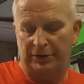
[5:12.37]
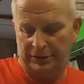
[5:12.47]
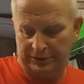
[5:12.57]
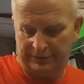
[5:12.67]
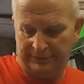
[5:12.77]

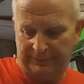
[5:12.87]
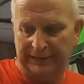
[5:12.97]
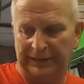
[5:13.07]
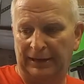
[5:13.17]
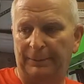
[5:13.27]
the money
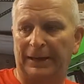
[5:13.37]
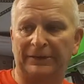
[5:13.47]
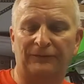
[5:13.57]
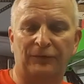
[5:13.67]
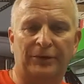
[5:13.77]
I paid
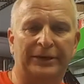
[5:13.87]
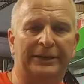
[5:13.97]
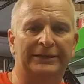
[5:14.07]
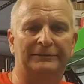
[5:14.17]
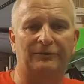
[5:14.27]
for
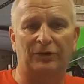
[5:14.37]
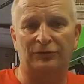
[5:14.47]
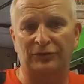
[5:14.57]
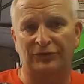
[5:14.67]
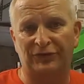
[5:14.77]
it
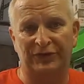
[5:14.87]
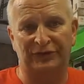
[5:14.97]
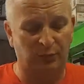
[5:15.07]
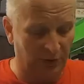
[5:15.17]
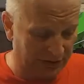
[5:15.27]
versus this
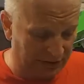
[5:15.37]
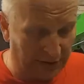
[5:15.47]
one,